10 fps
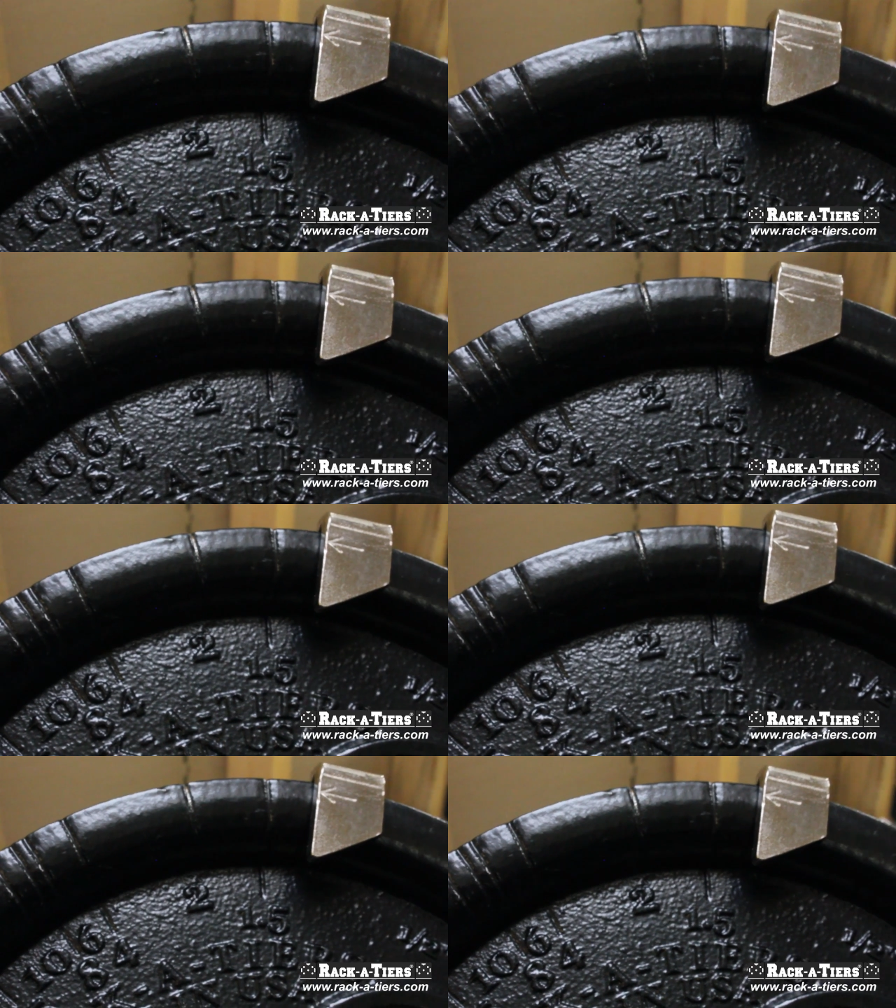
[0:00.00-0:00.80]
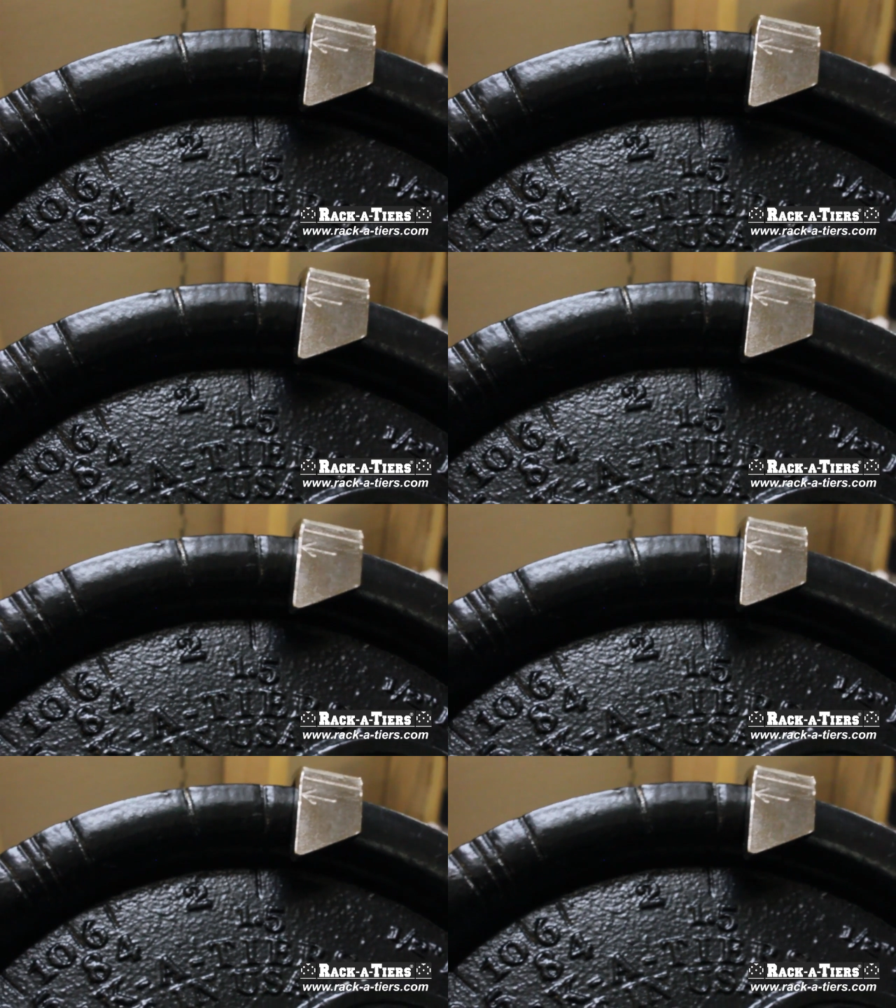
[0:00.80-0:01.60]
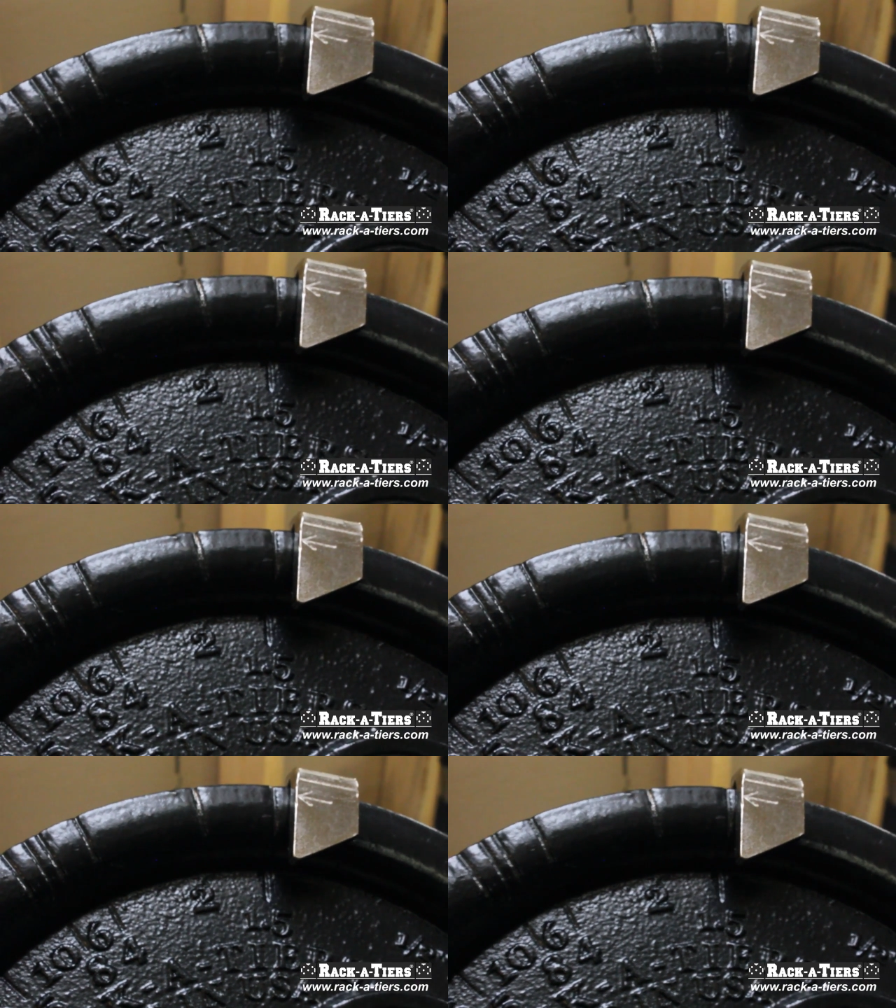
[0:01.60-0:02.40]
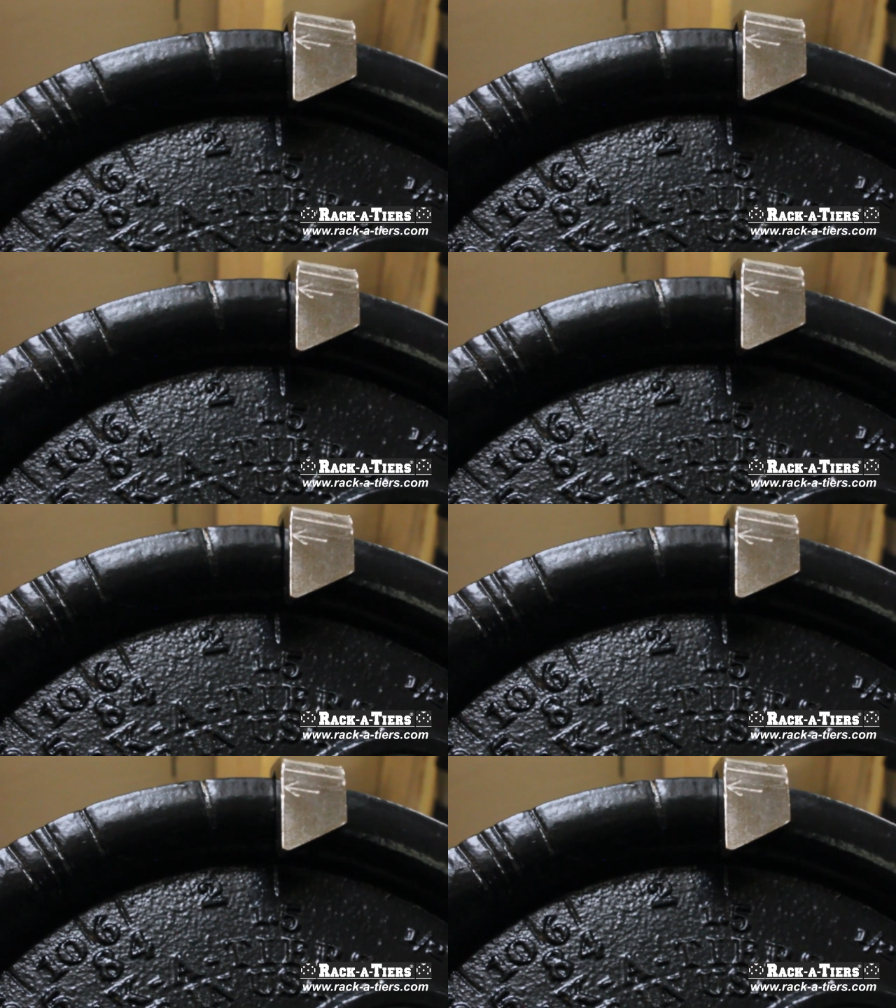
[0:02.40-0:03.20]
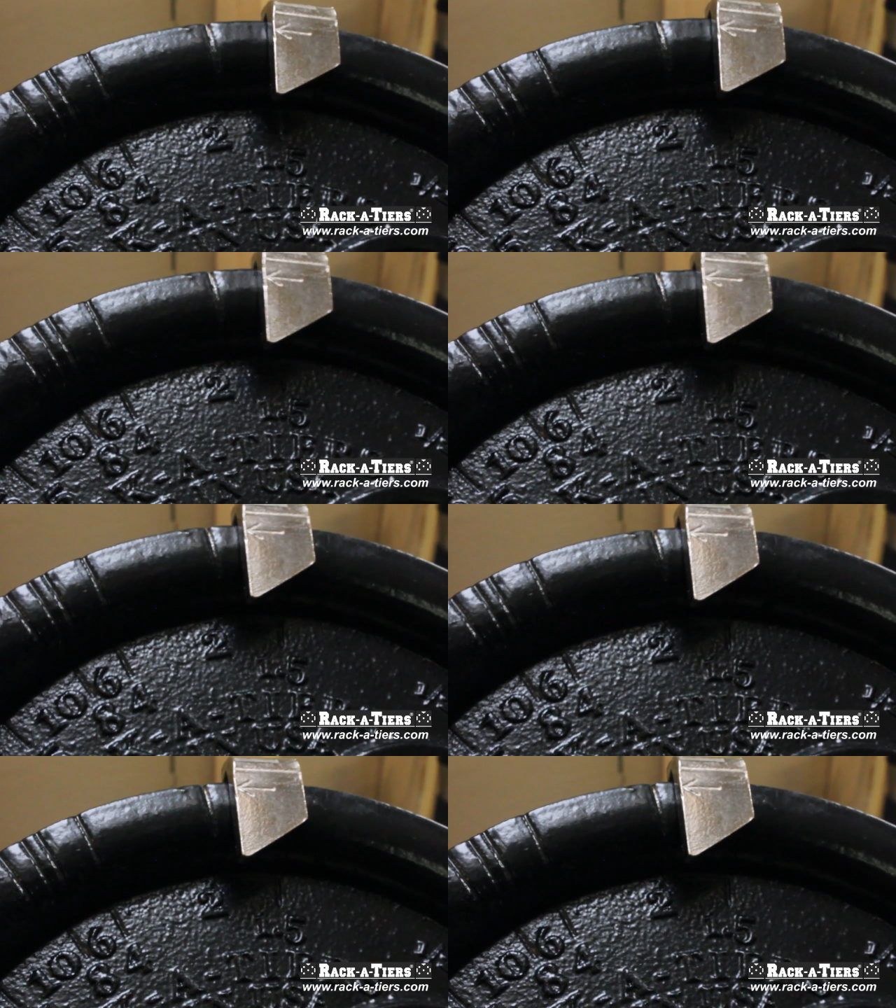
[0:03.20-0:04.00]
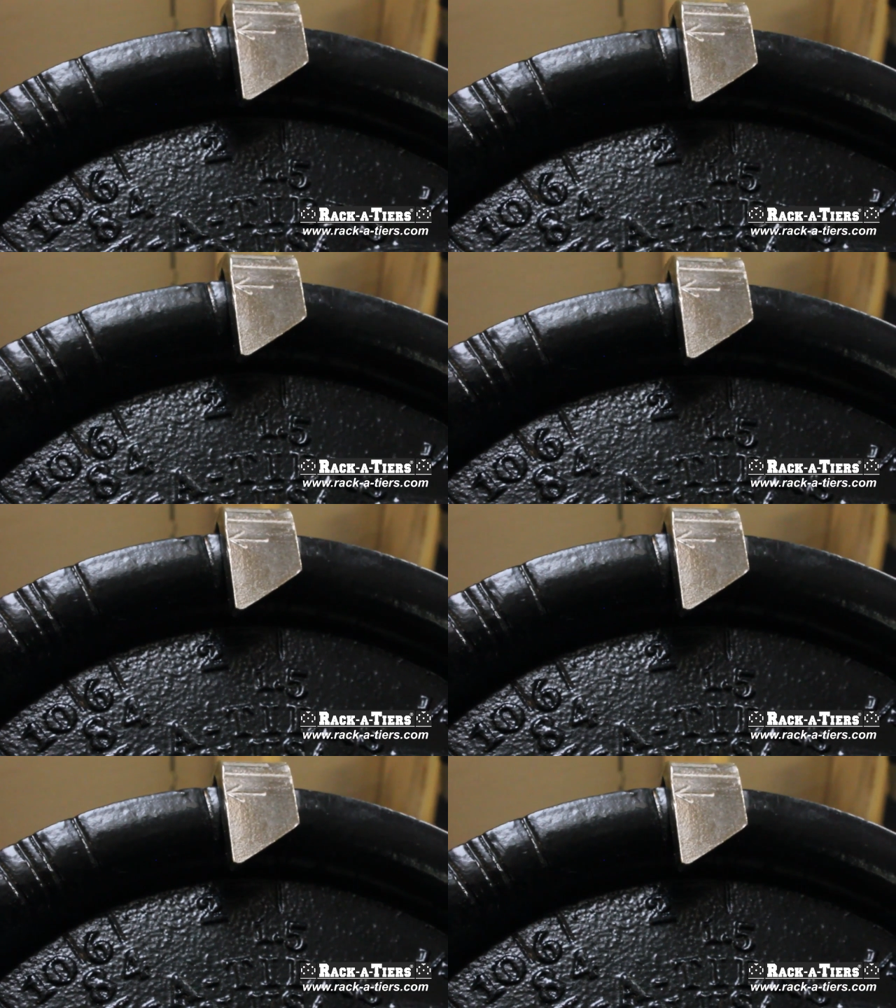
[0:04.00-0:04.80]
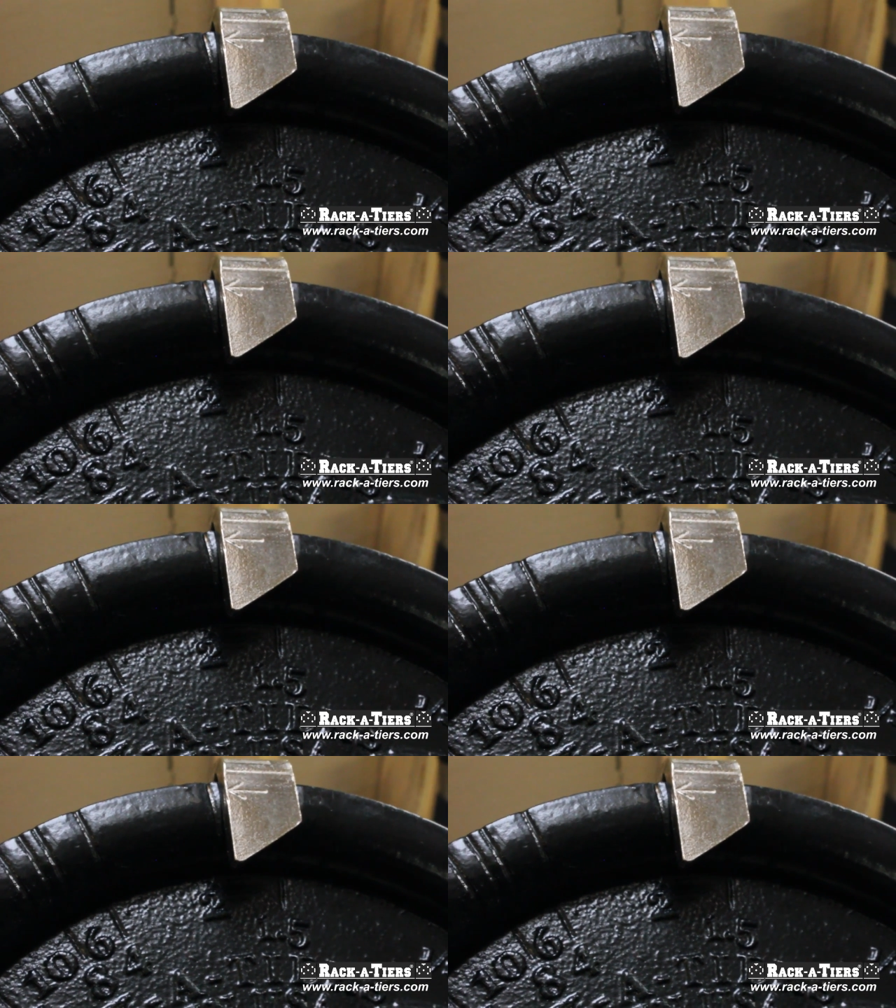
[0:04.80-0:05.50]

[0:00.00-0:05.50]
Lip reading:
(no speaker visible)